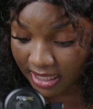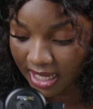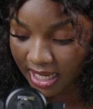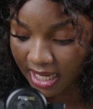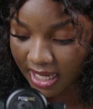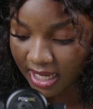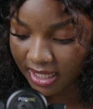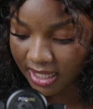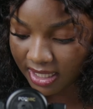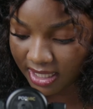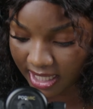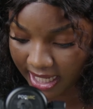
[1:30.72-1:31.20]

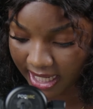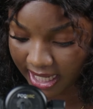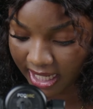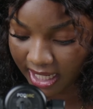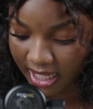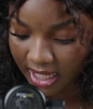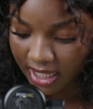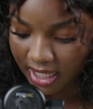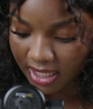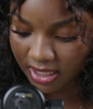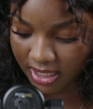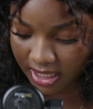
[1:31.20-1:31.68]
they
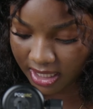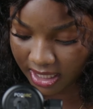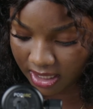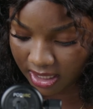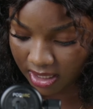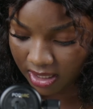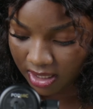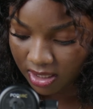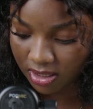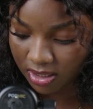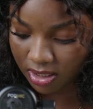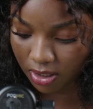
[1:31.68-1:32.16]
did
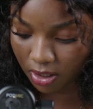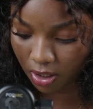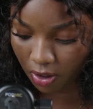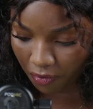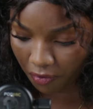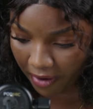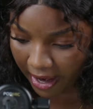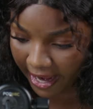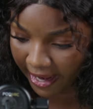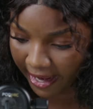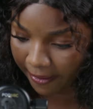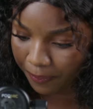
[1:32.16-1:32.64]
the
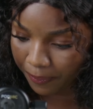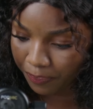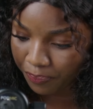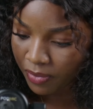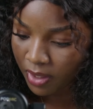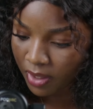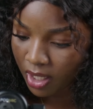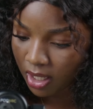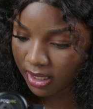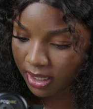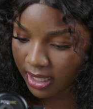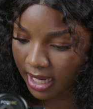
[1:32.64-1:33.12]
crime.
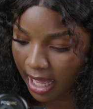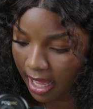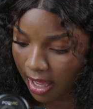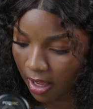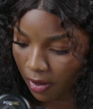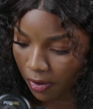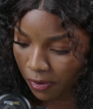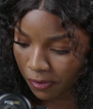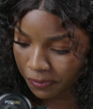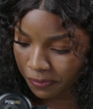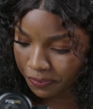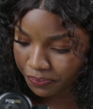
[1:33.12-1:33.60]

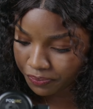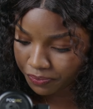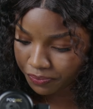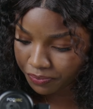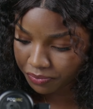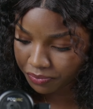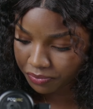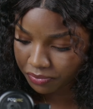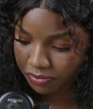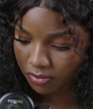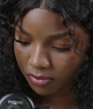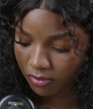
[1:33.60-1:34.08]
Now,
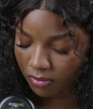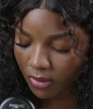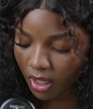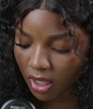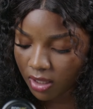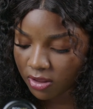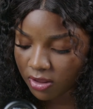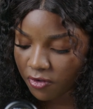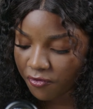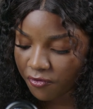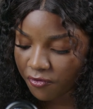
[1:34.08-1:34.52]
the Vice